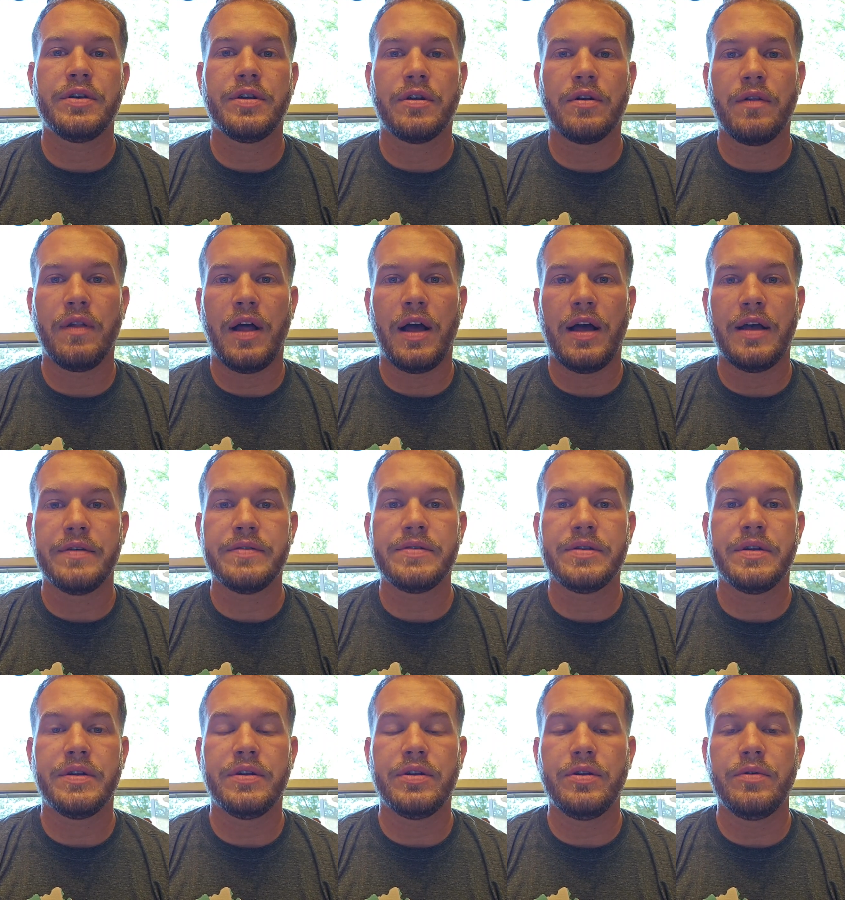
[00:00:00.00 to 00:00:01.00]
in our lives.
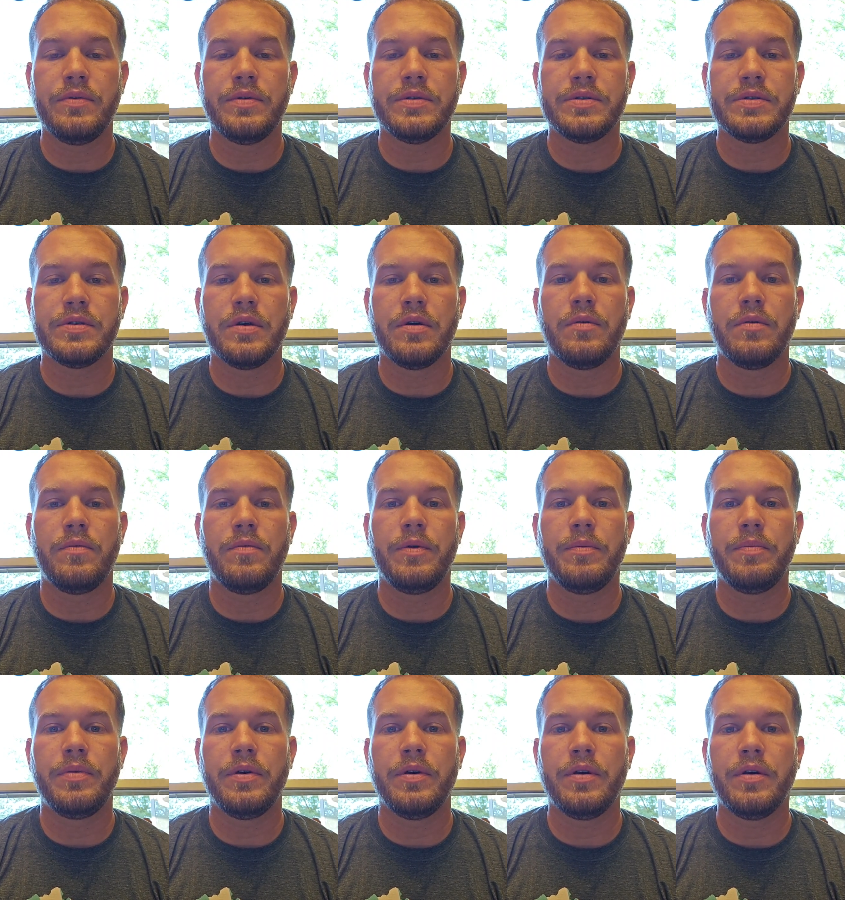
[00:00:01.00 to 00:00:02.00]
And in doing so, we
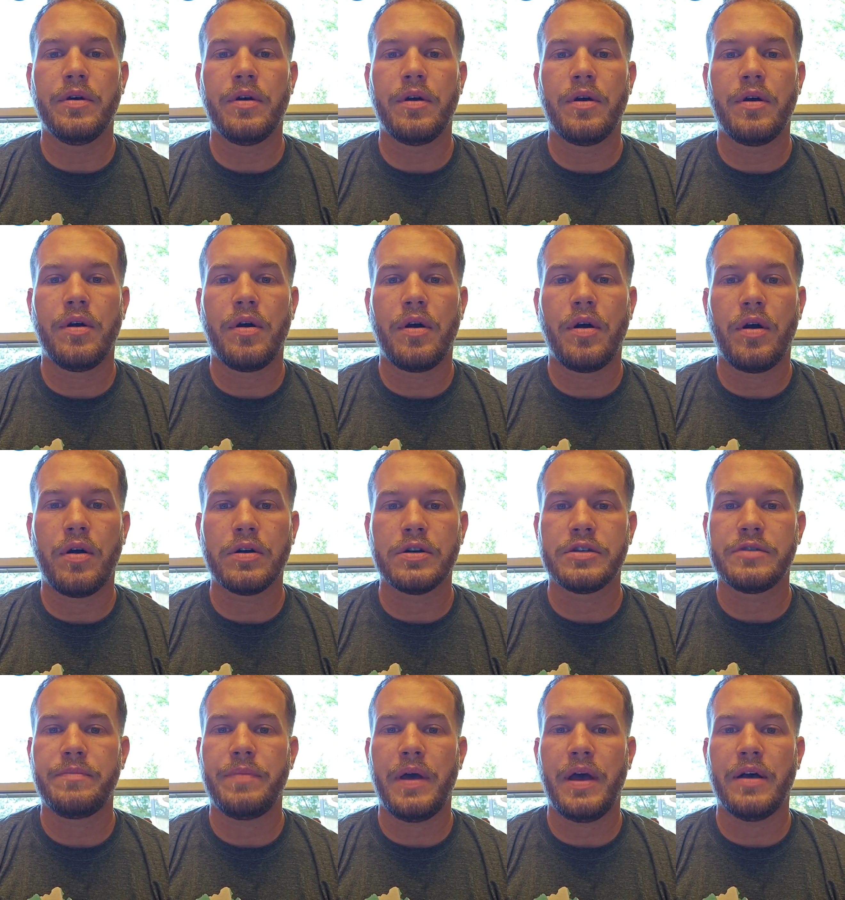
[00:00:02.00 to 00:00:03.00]
put our
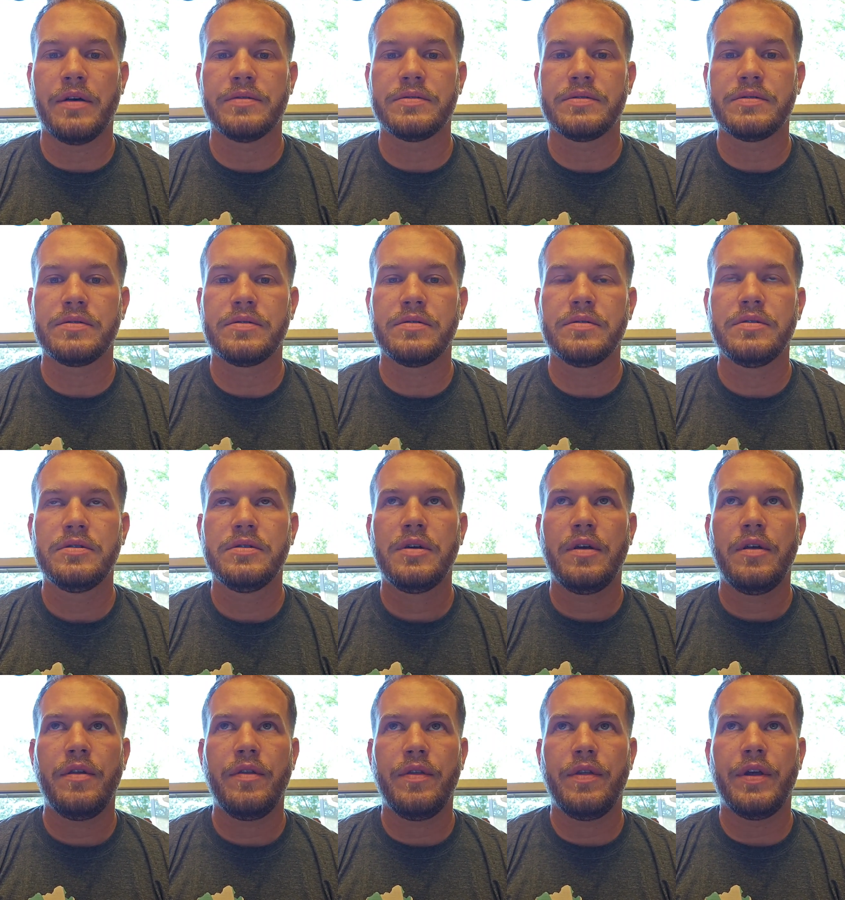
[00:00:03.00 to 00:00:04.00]
spouse
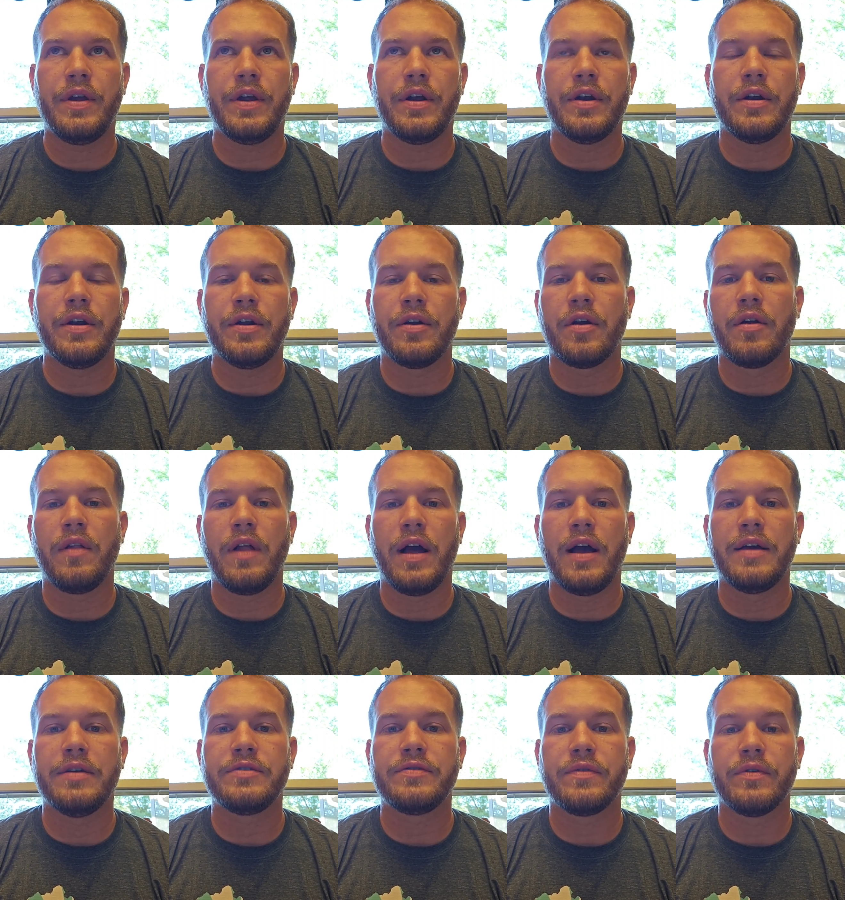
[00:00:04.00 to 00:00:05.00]
there in our
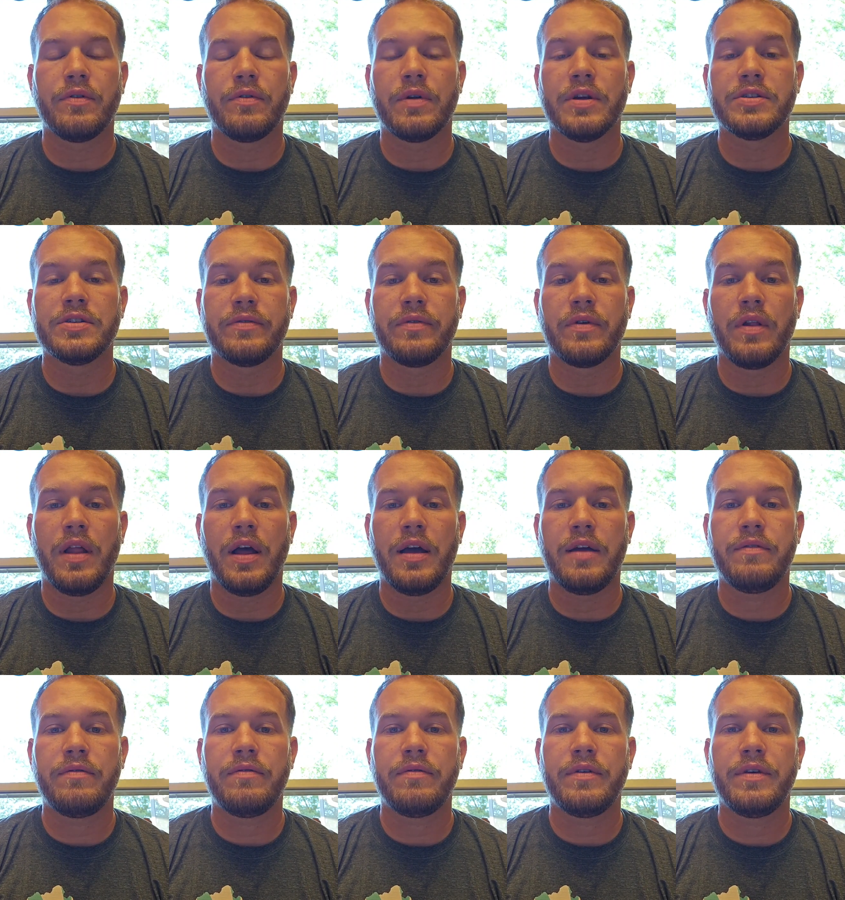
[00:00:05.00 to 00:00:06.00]
lives for the rest of our
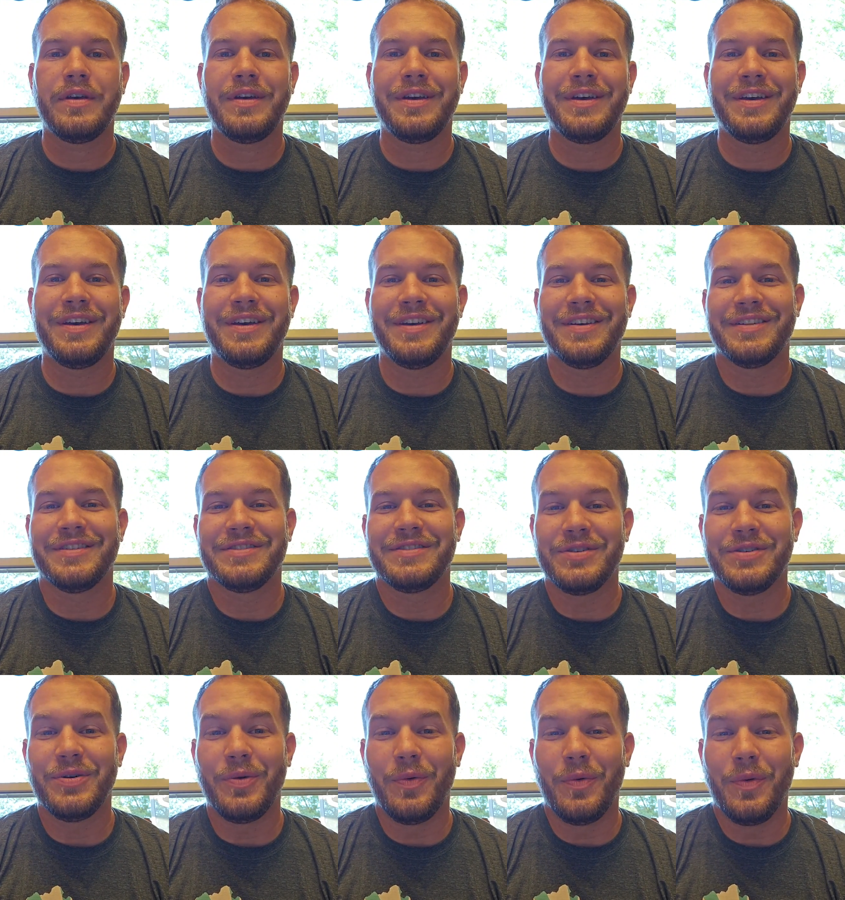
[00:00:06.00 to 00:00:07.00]
life
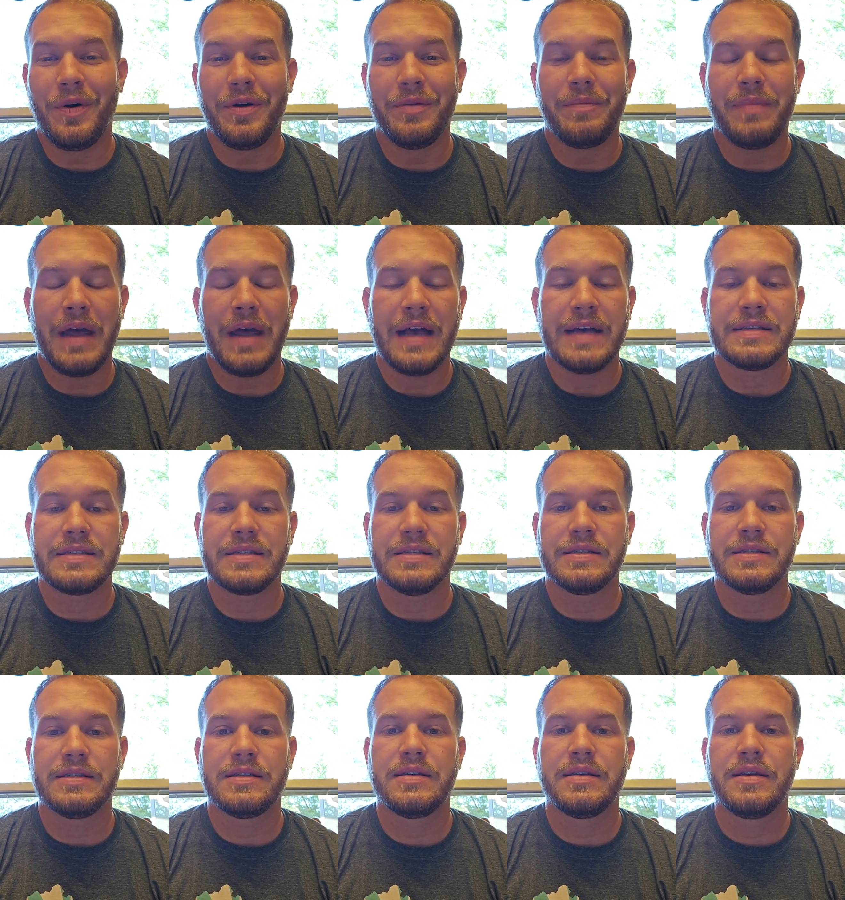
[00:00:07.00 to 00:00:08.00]
until one
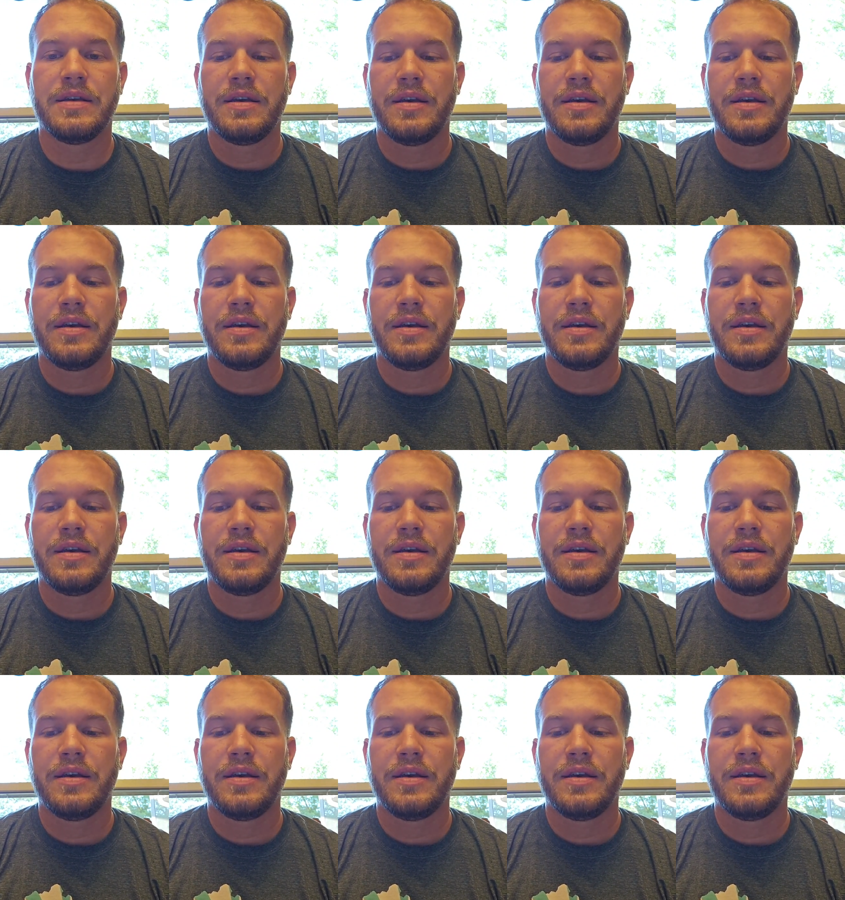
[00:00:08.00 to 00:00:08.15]
passes.